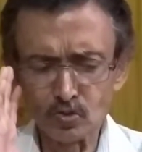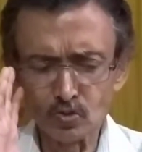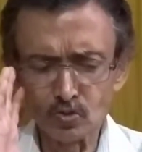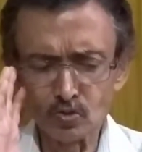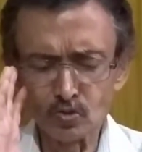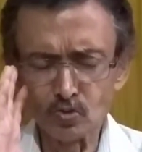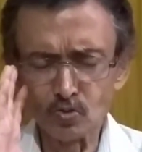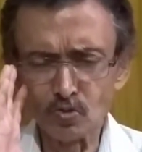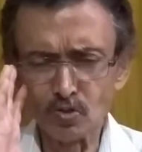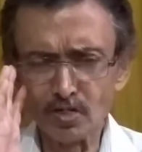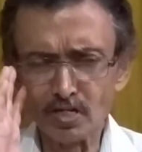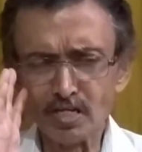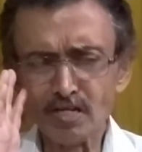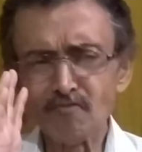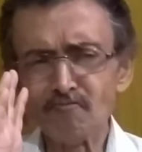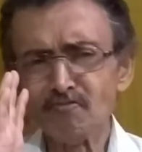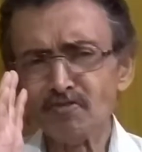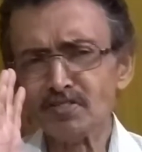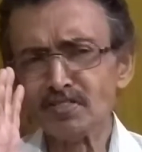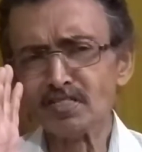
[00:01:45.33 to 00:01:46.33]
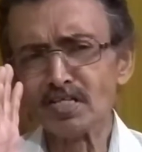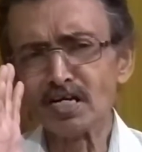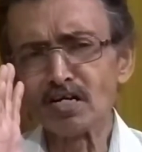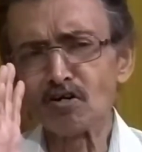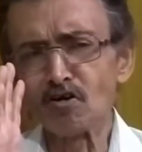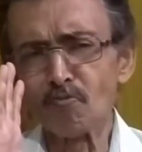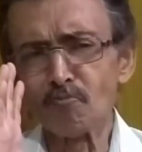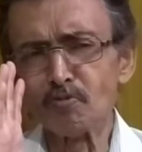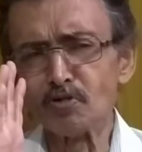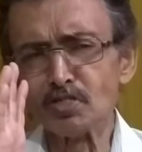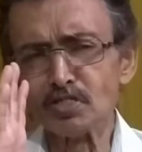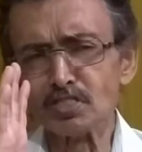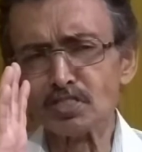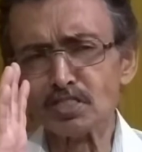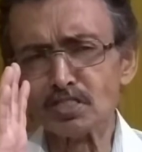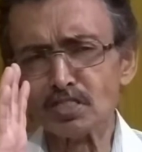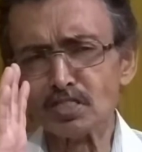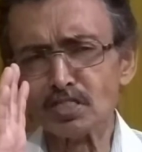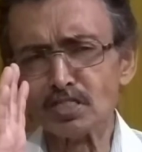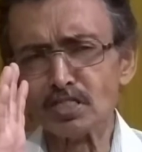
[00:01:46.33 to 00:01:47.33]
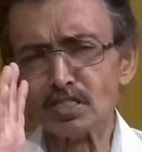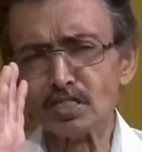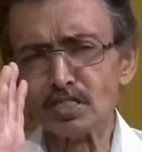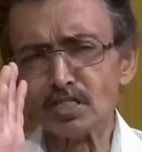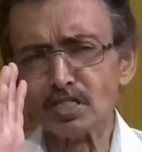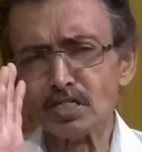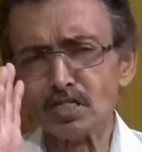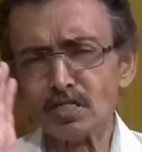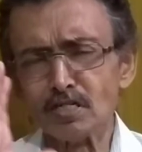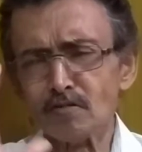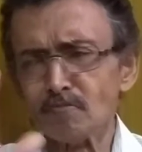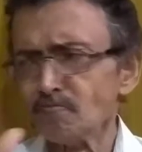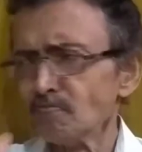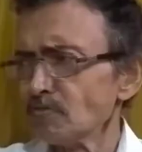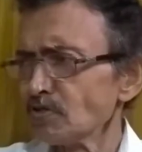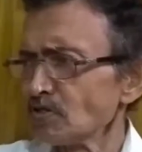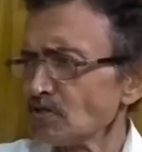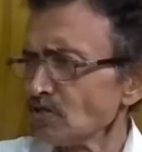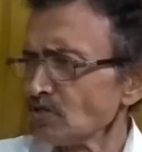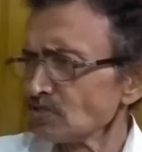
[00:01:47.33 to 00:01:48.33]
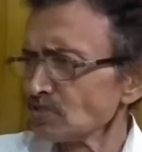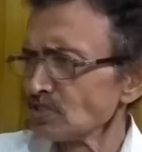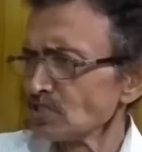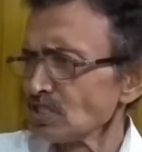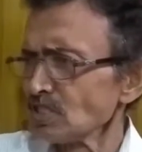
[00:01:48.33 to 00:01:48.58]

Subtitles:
to live in the community because